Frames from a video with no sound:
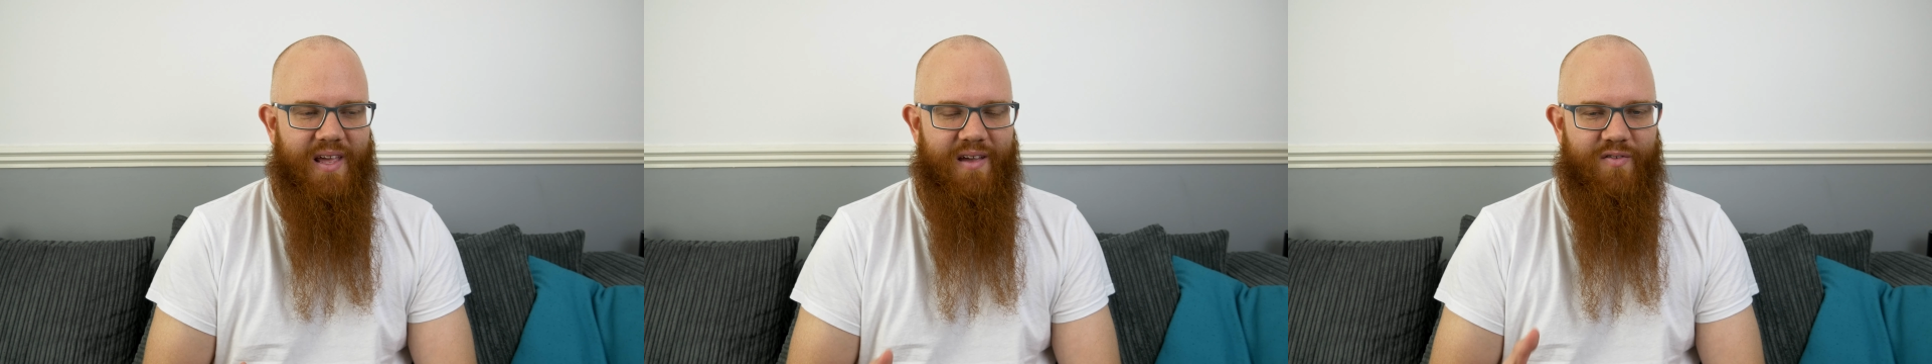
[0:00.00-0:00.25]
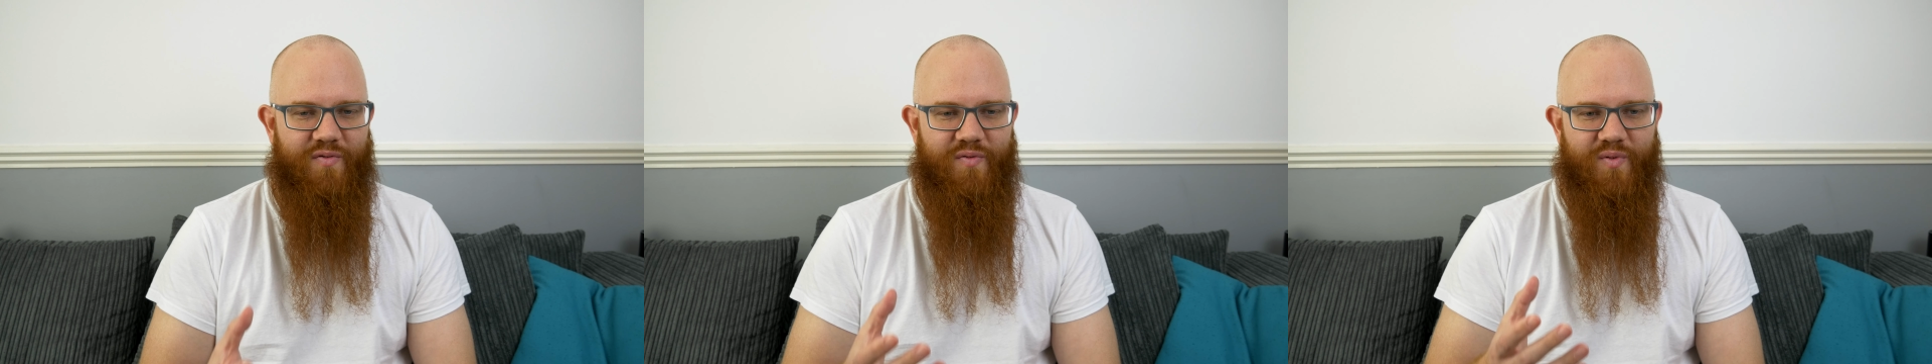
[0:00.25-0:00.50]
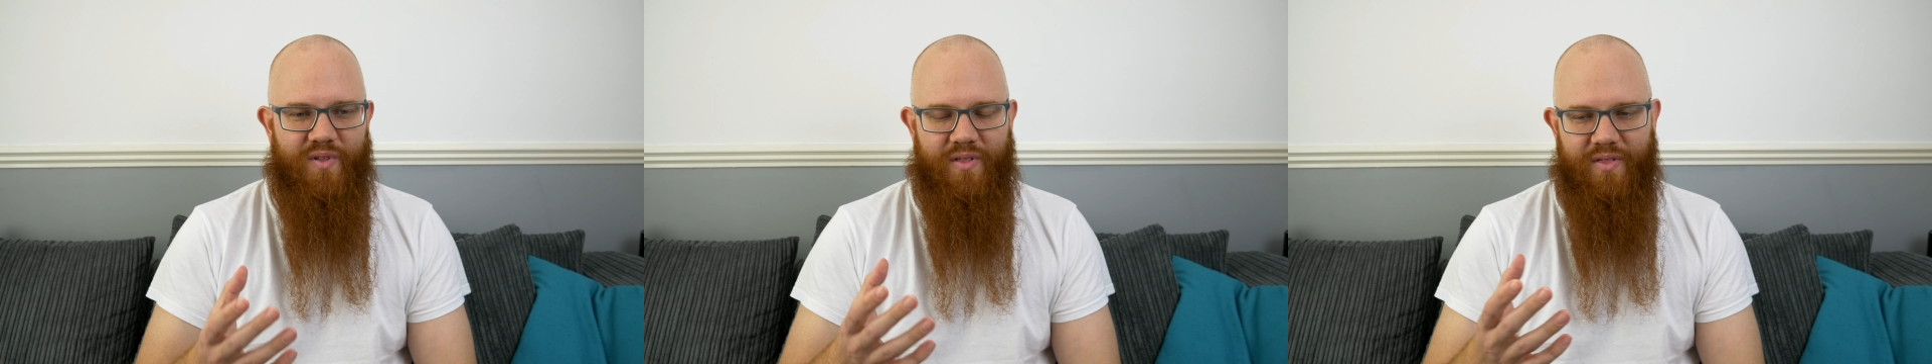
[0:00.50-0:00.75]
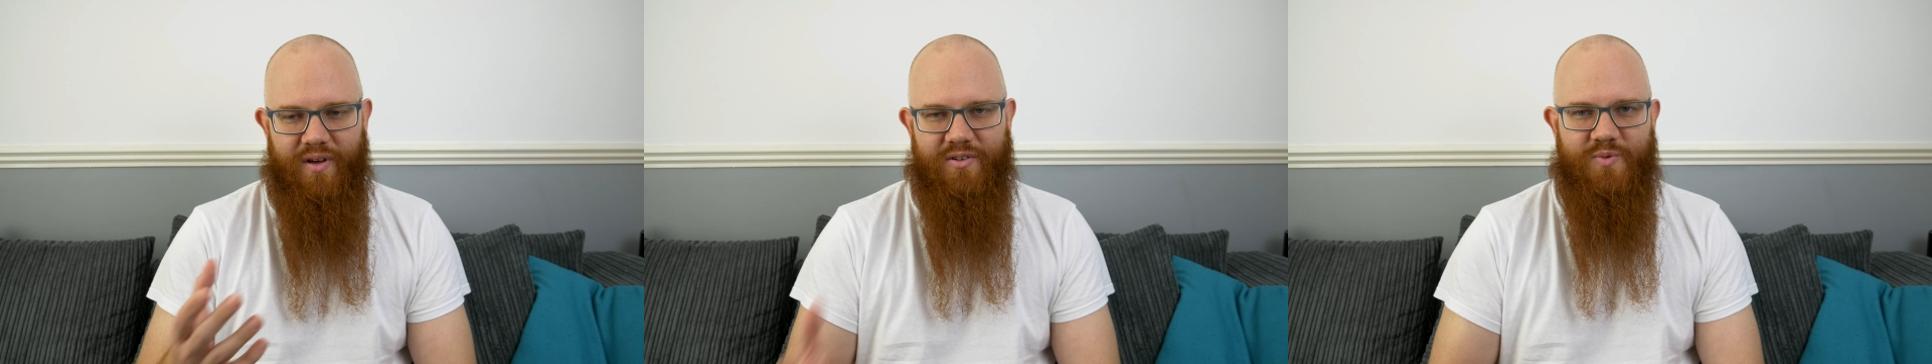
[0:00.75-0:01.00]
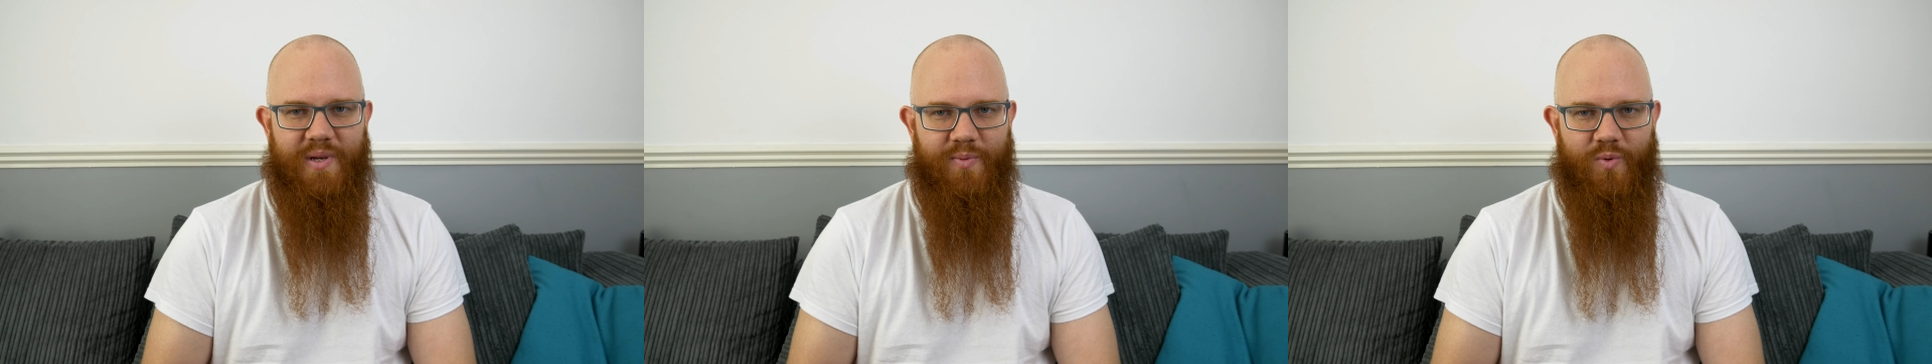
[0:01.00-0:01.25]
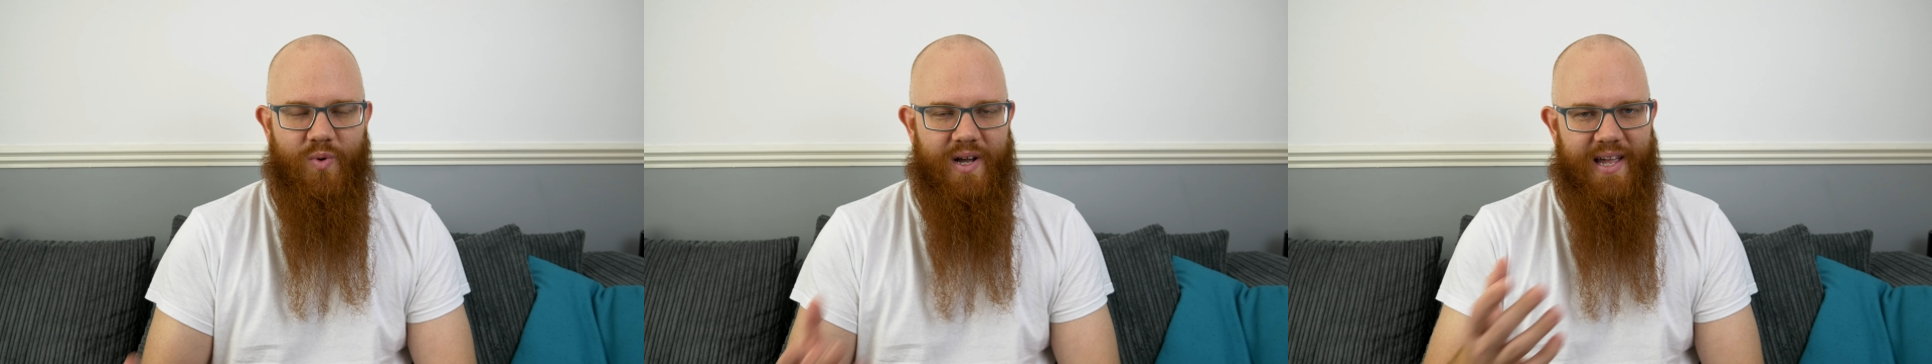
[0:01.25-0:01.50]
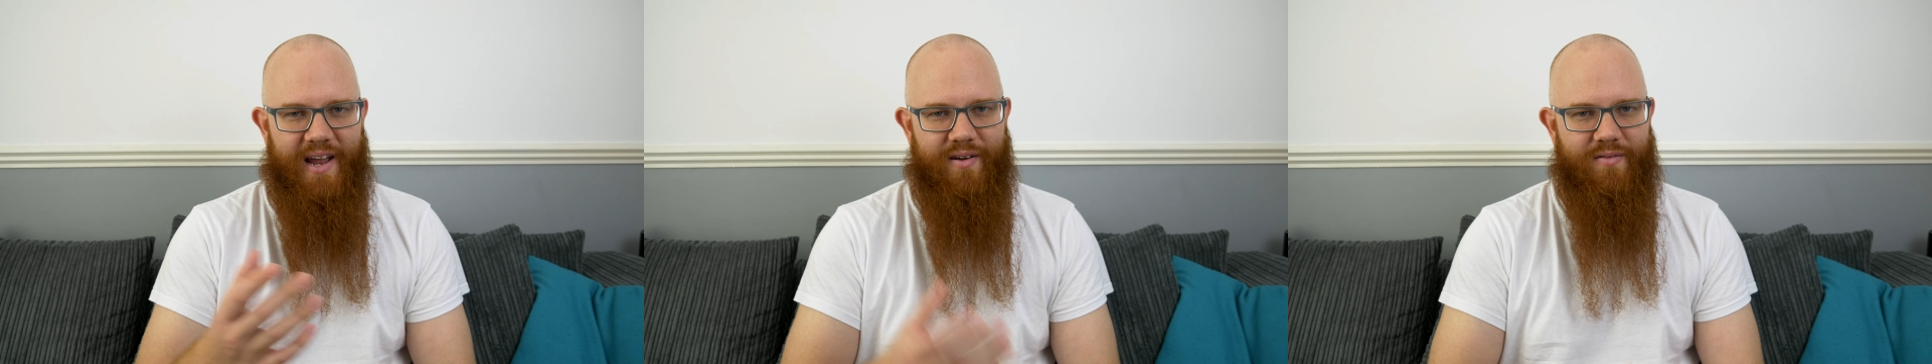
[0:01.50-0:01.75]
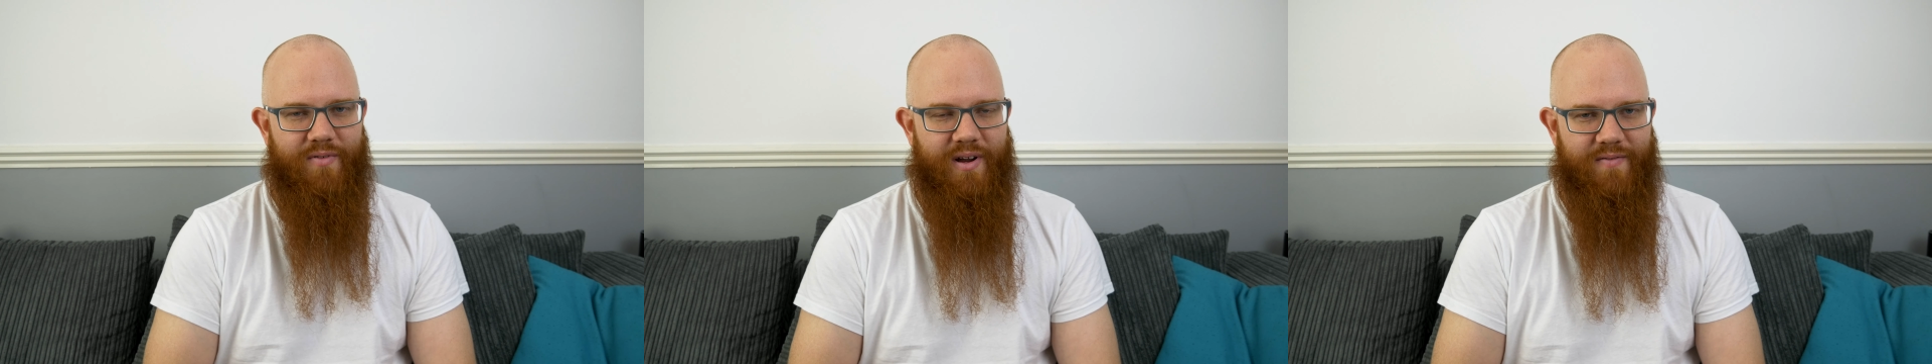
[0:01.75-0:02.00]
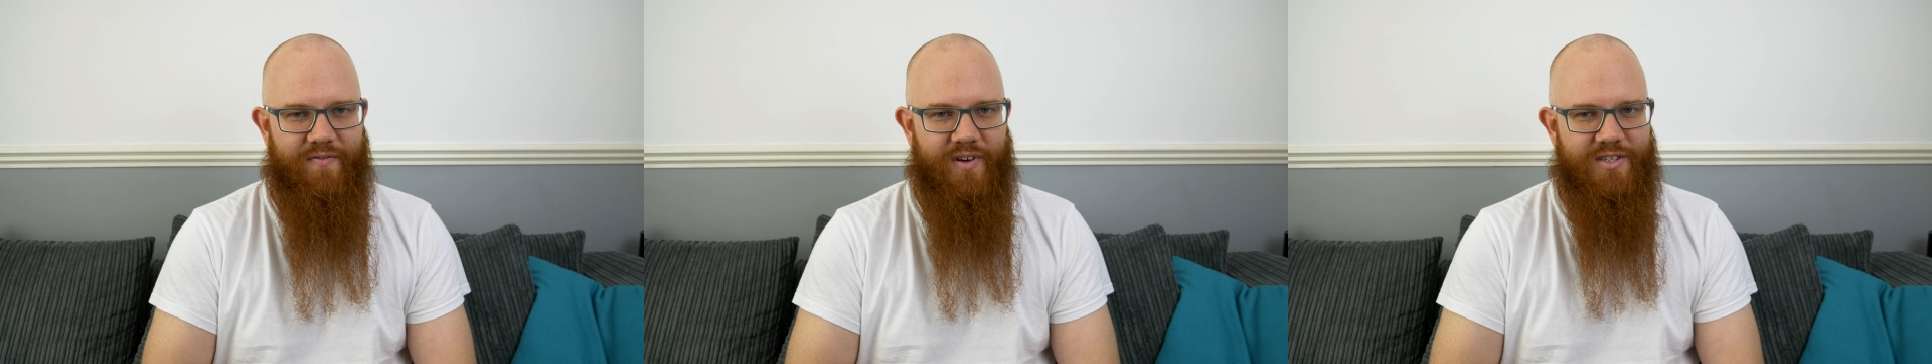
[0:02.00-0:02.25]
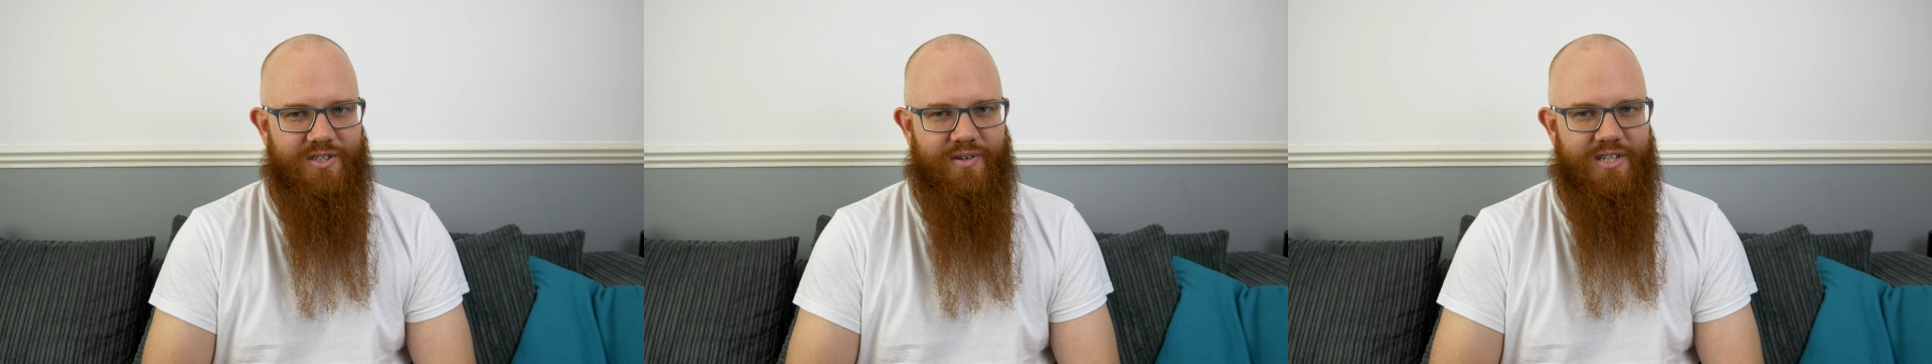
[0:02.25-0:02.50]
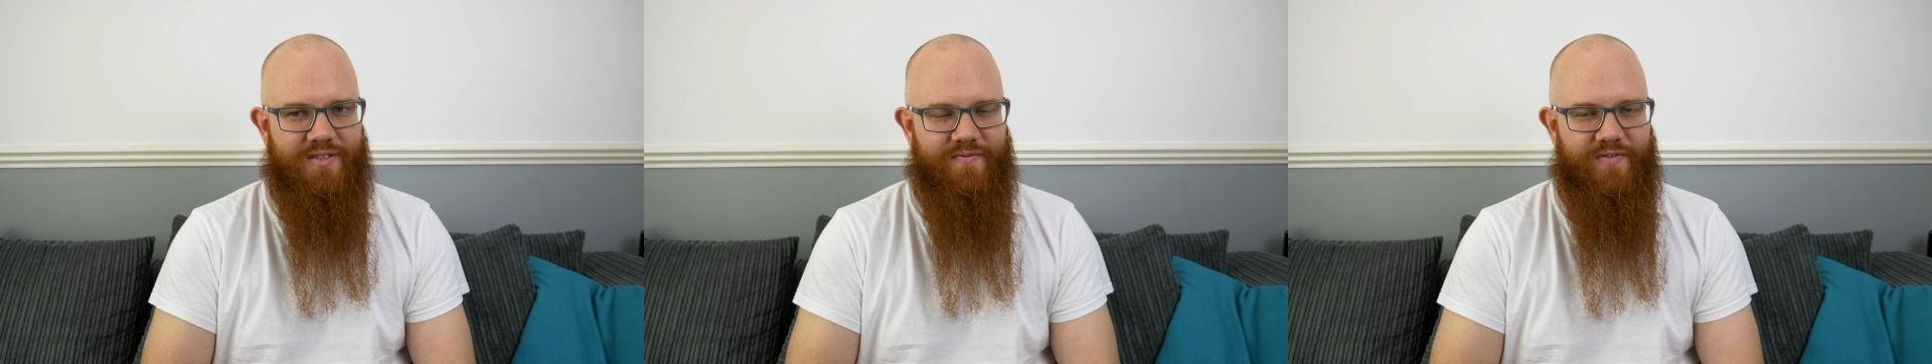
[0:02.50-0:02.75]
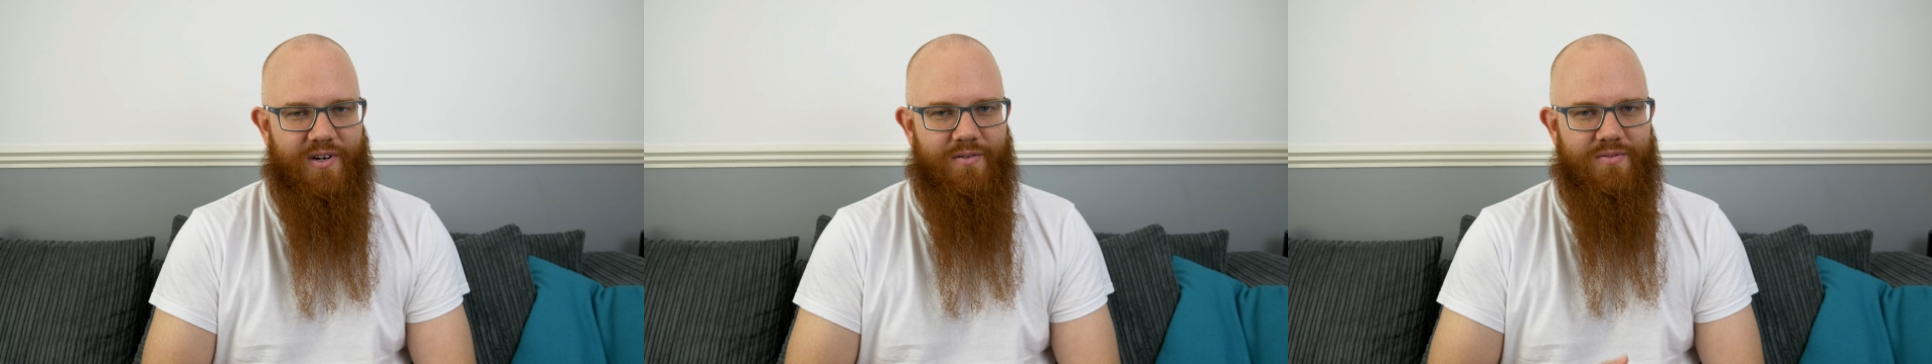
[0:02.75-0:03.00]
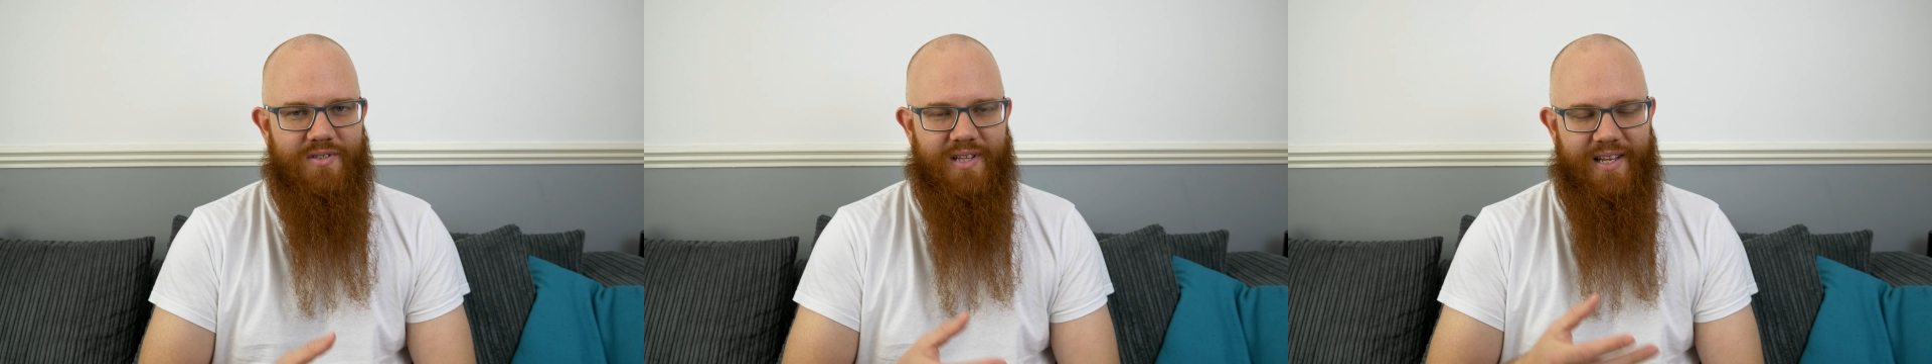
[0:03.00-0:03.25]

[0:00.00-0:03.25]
if those people were carrying around first generation folds?